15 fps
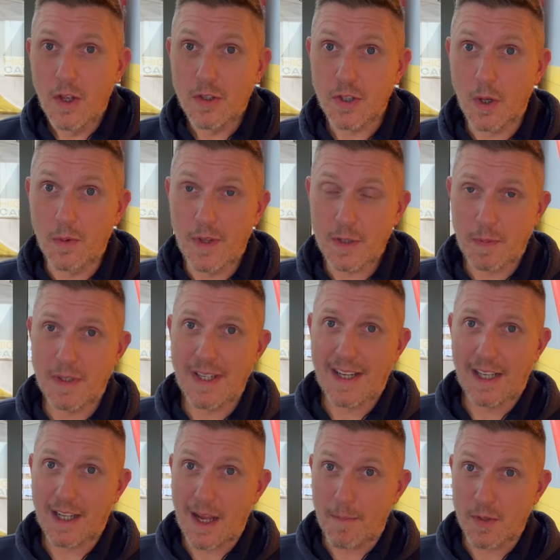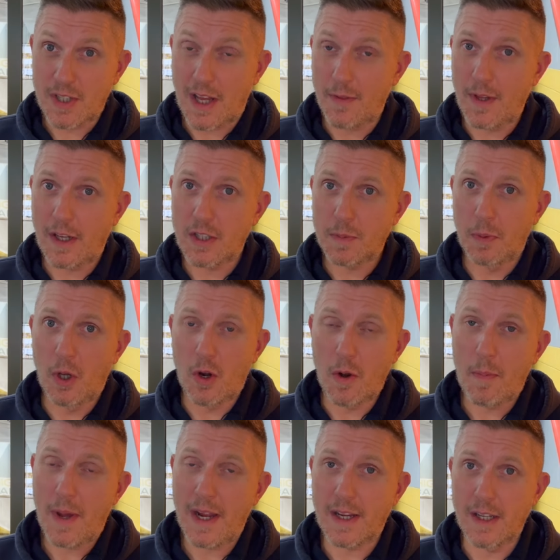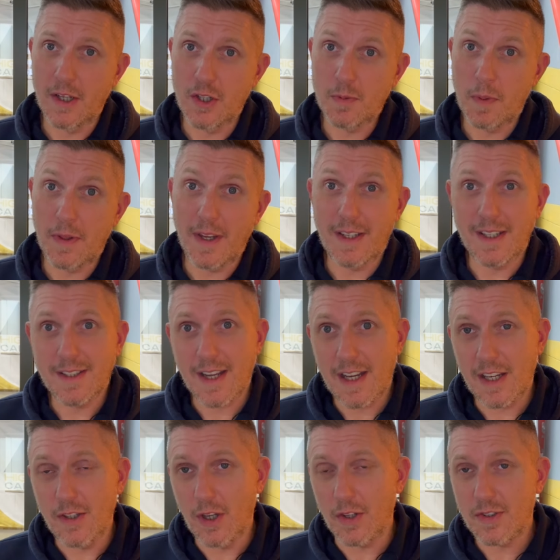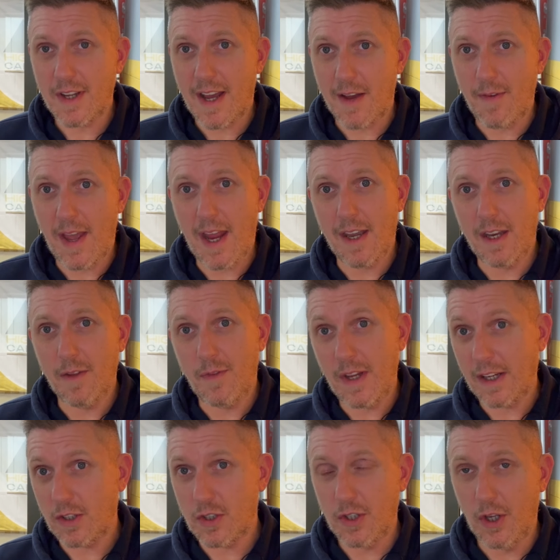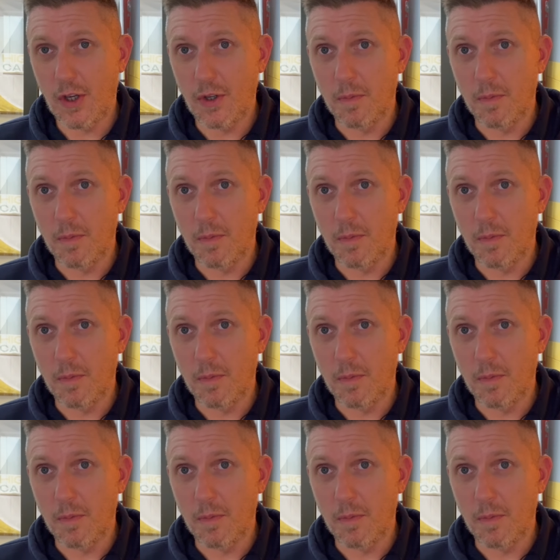So this particular camper's had the Explorer package, but they decided not to have any of the external